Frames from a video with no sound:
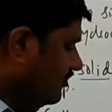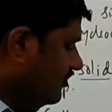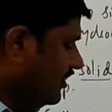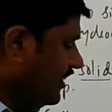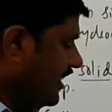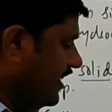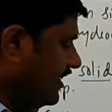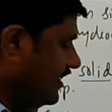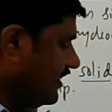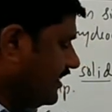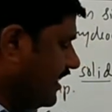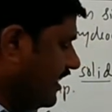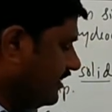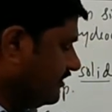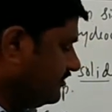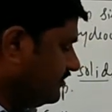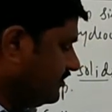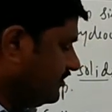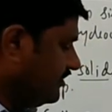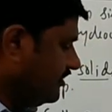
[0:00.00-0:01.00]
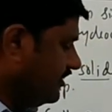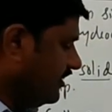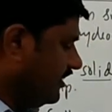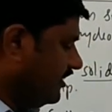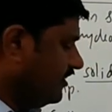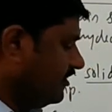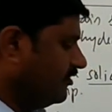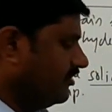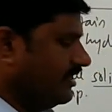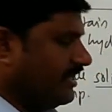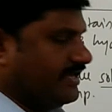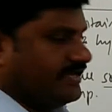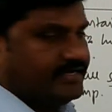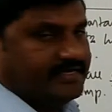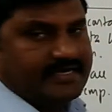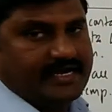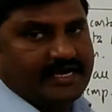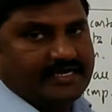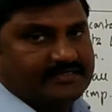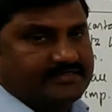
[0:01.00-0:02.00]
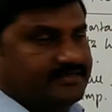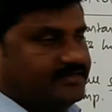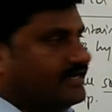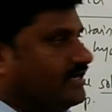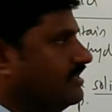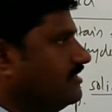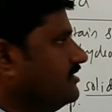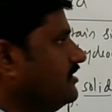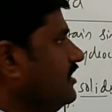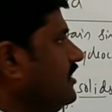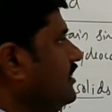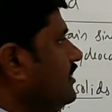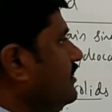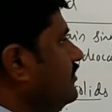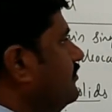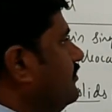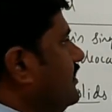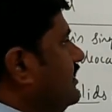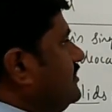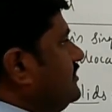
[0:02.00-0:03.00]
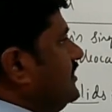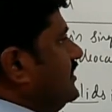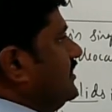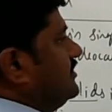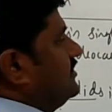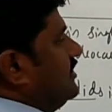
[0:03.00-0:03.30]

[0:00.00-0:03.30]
Oleic acid, linoleic acid are the best